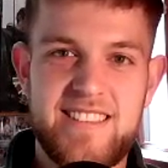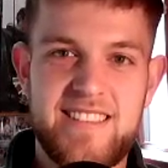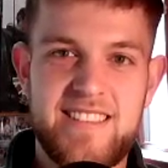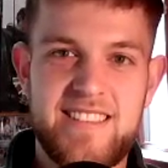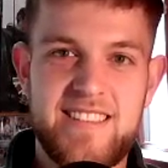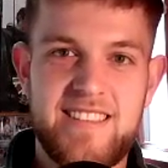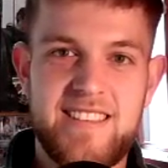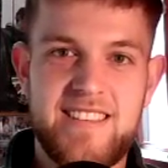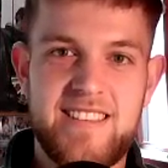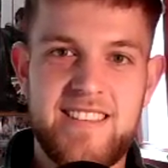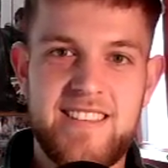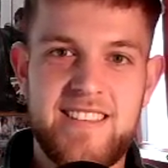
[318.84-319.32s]

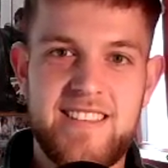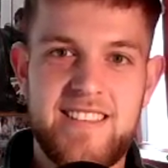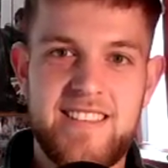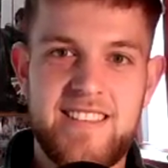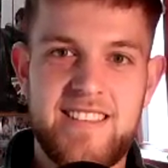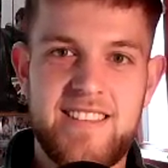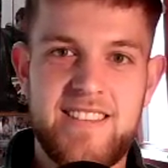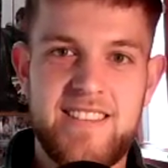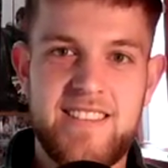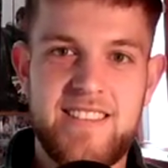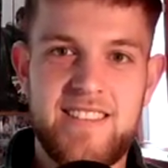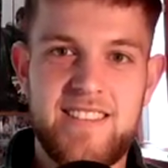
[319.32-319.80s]

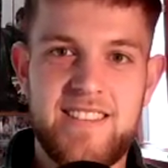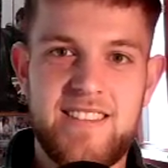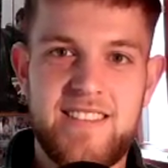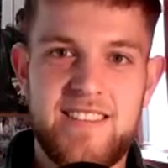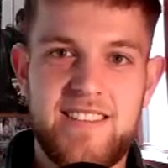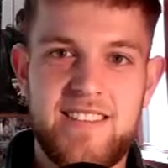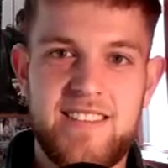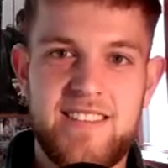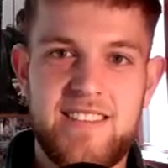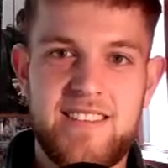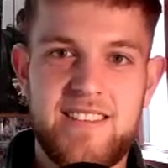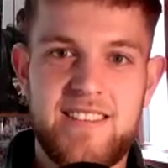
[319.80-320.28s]

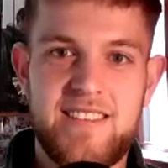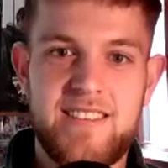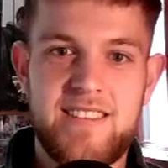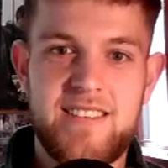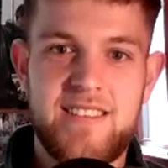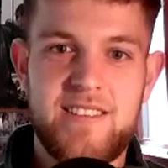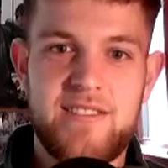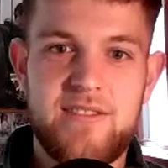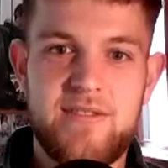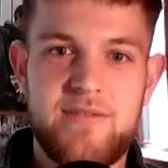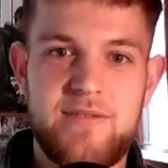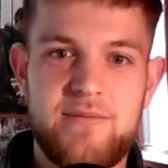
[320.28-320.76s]

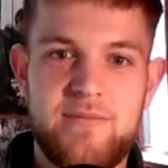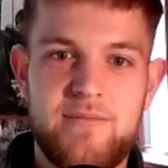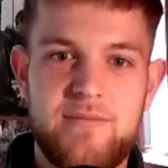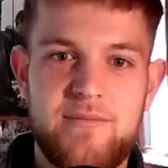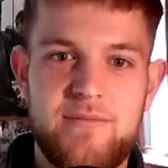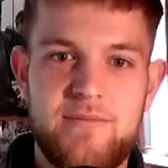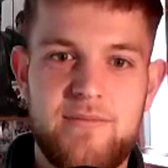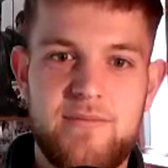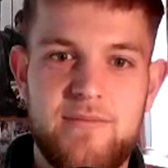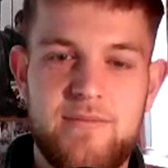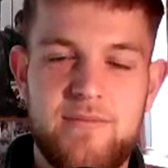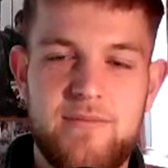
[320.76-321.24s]

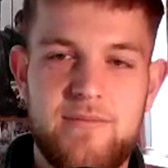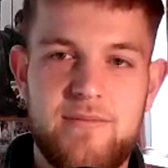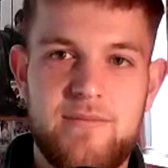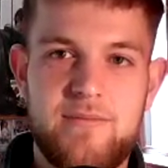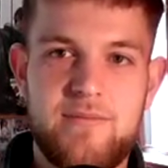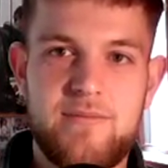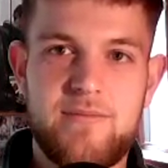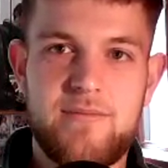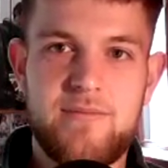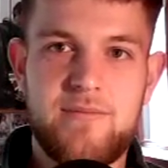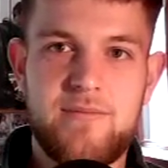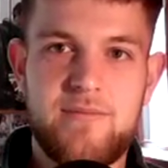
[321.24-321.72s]

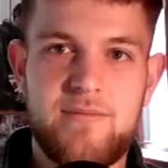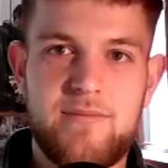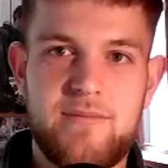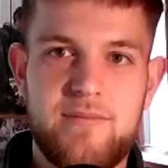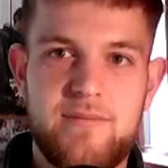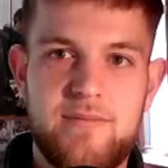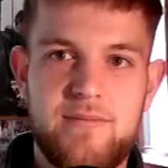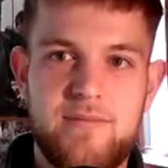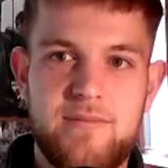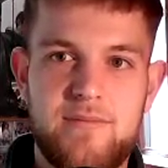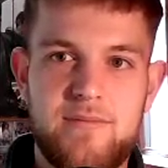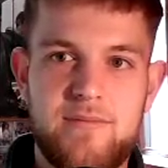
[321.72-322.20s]

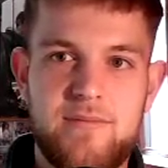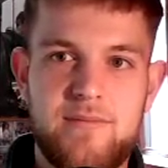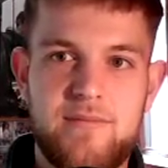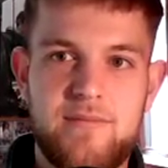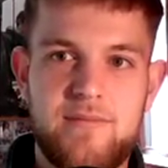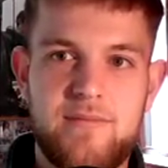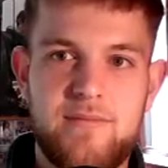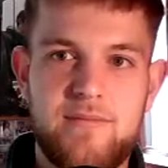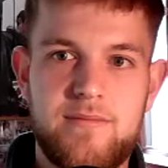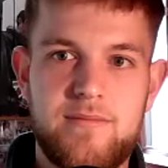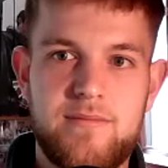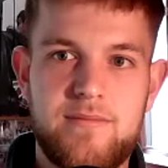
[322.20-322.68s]

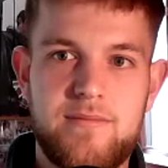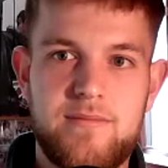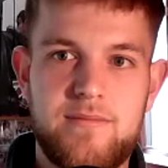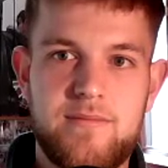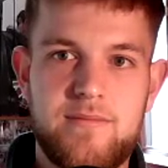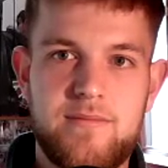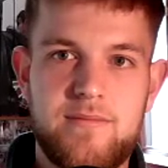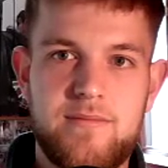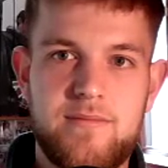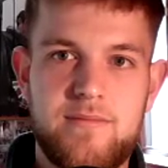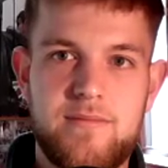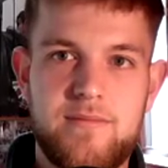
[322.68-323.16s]

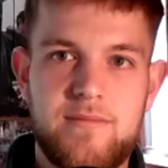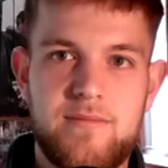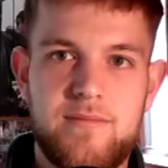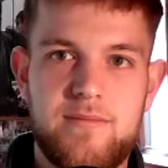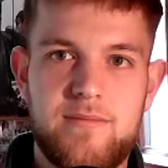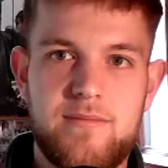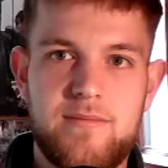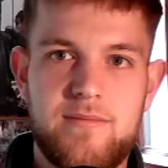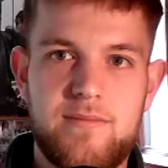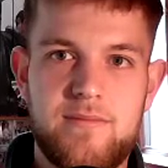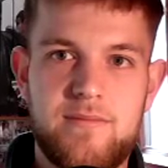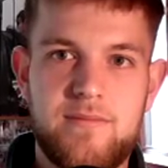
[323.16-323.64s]

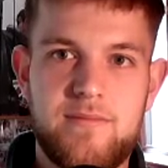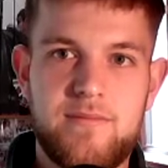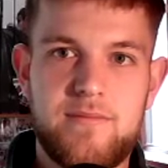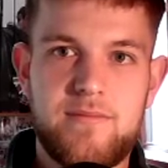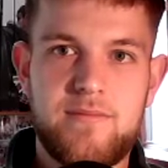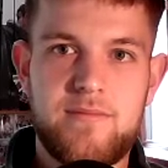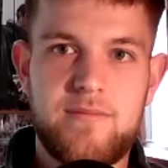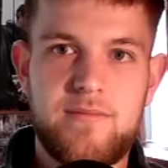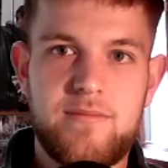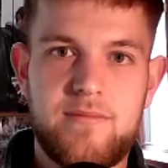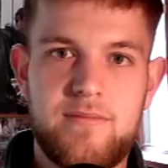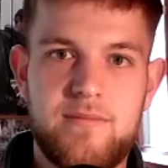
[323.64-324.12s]

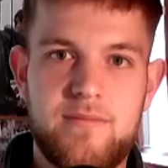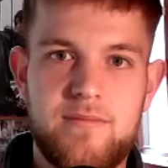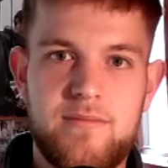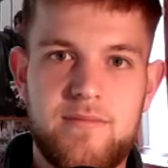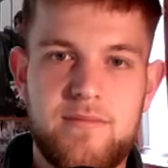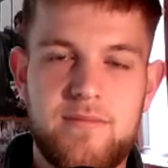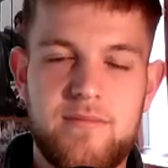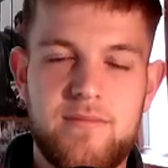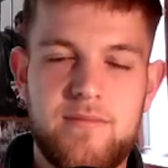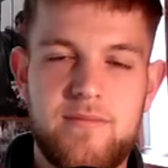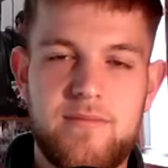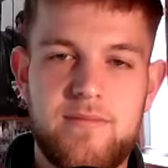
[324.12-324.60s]

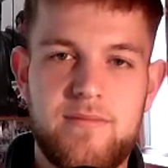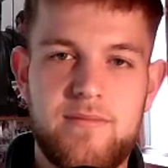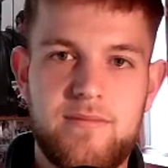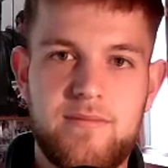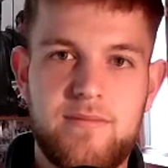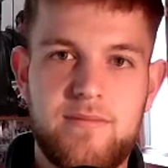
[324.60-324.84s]
(not speaking)